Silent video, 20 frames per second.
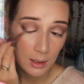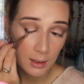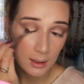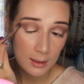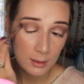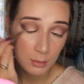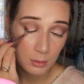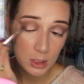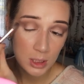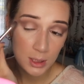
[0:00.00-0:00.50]

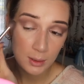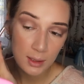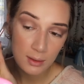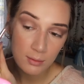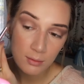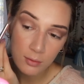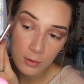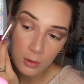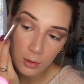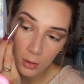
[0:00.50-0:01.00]
that's what she
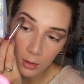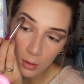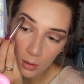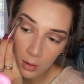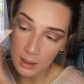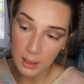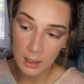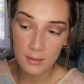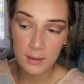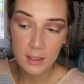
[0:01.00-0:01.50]
went for,
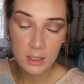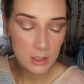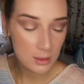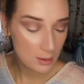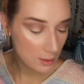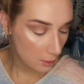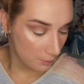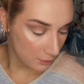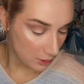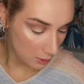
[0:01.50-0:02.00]
and I think she's
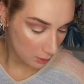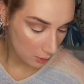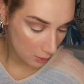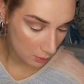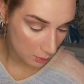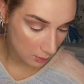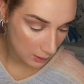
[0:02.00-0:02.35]
going to be a good